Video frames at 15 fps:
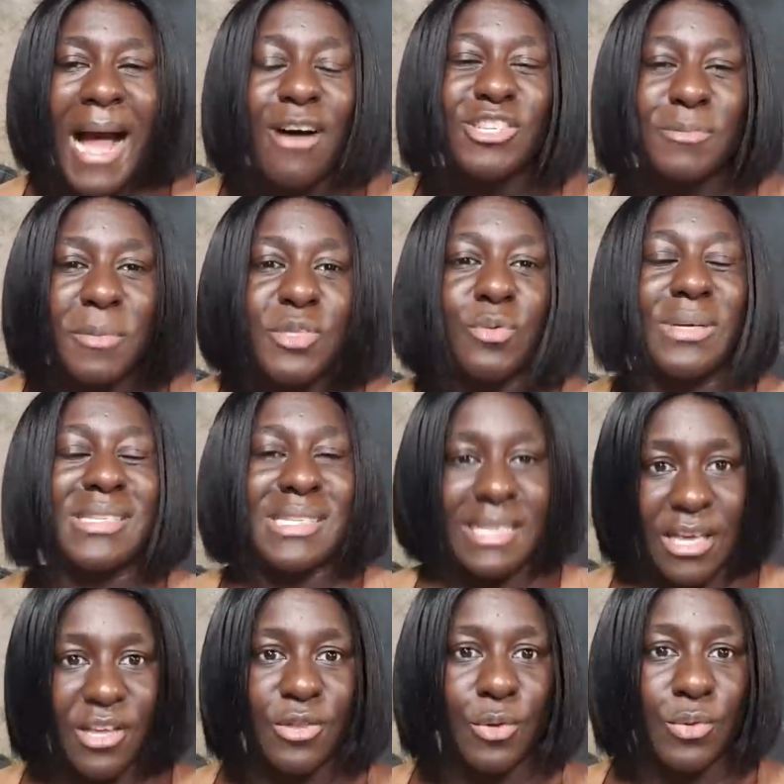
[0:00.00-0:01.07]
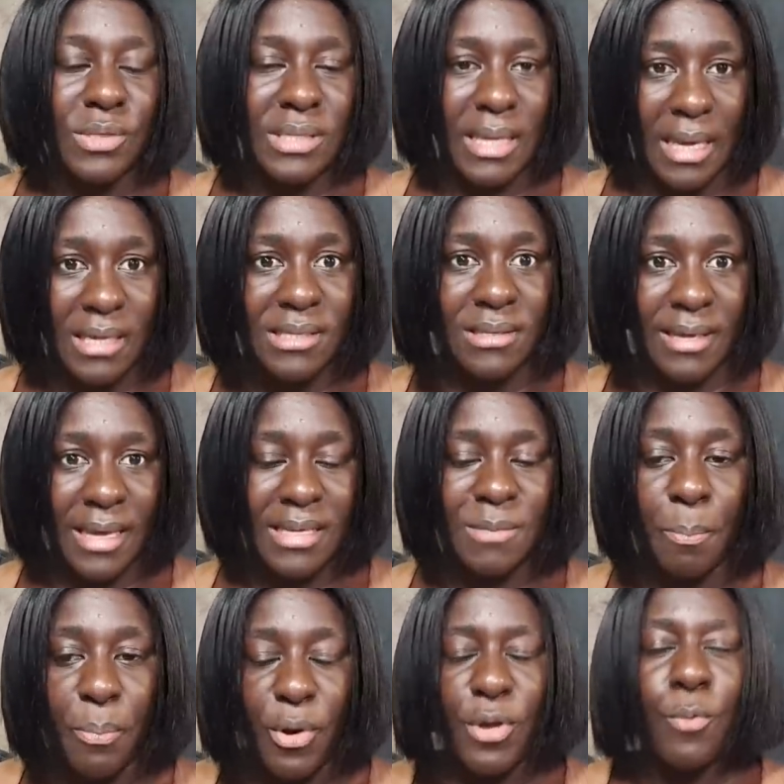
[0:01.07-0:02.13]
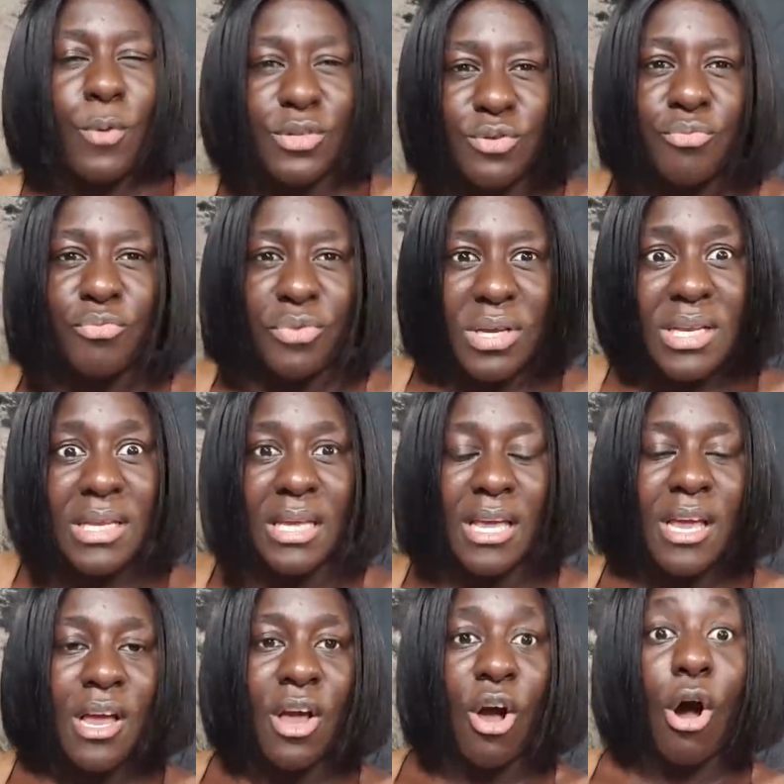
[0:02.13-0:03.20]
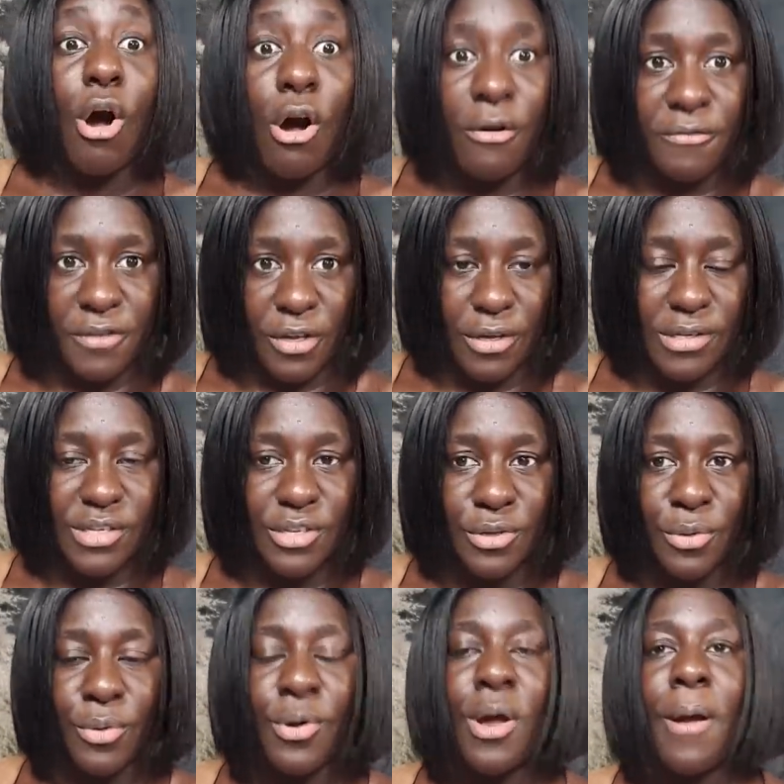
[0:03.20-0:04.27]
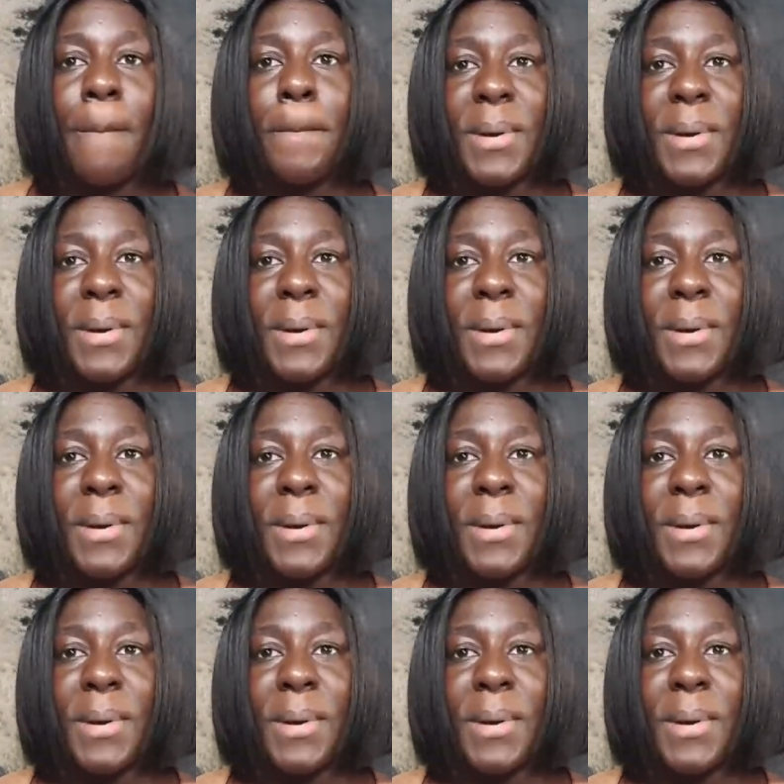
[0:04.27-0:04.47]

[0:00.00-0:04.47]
housemates were seeing those things, yes, but it wasn't really obvious, you know.